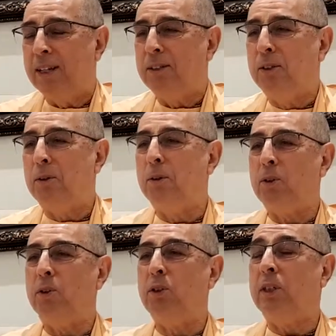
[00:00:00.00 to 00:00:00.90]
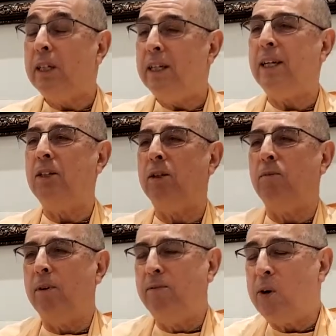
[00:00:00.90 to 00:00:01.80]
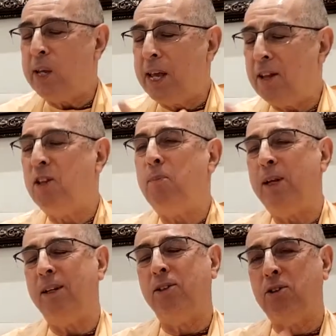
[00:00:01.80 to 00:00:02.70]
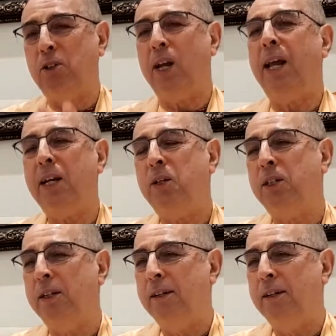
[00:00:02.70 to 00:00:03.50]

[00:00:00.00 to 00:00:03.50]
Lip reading: to see and very intimate exchange